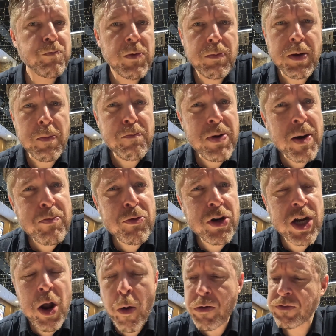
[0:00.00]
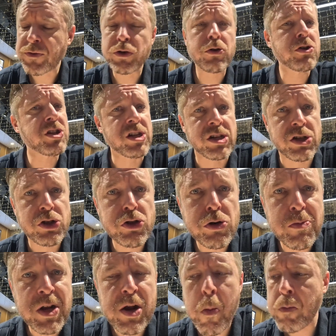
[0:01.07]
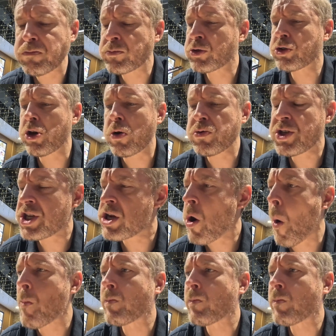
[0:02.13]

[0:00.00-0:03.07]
Bit peppery, of course it should be. Salty.